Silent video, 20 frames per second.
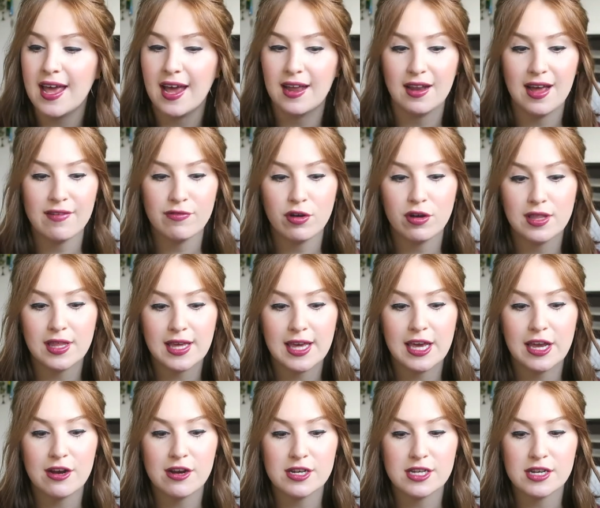And I've got the
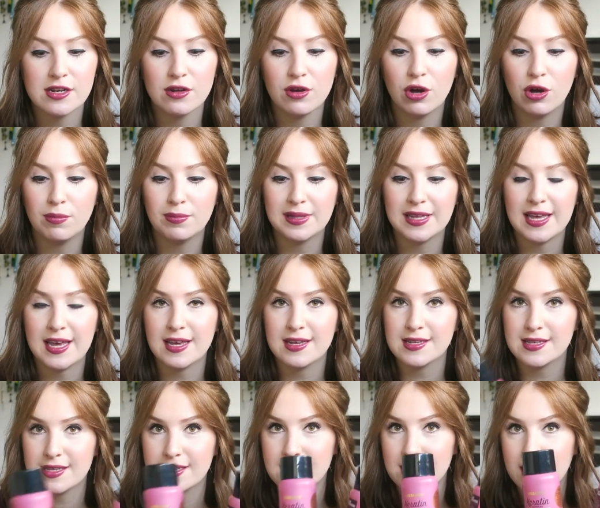Keratin
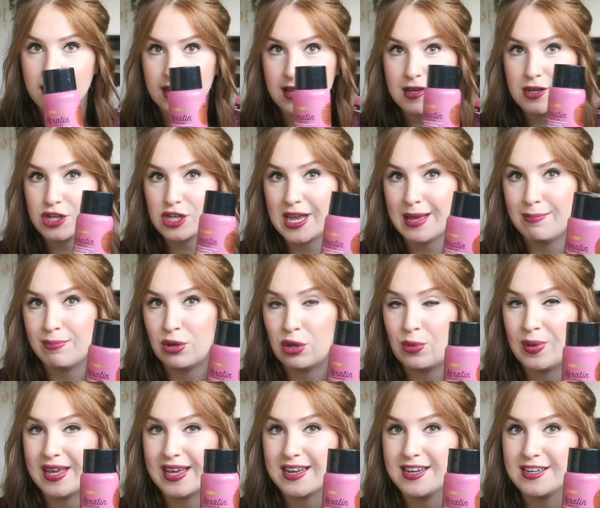Complex shampoo
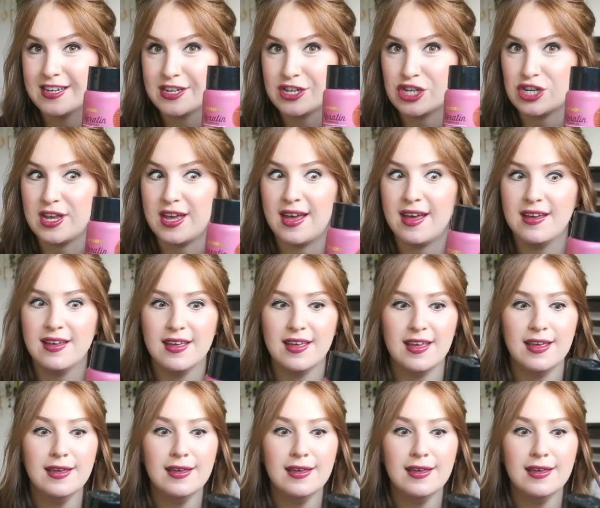and conditioner.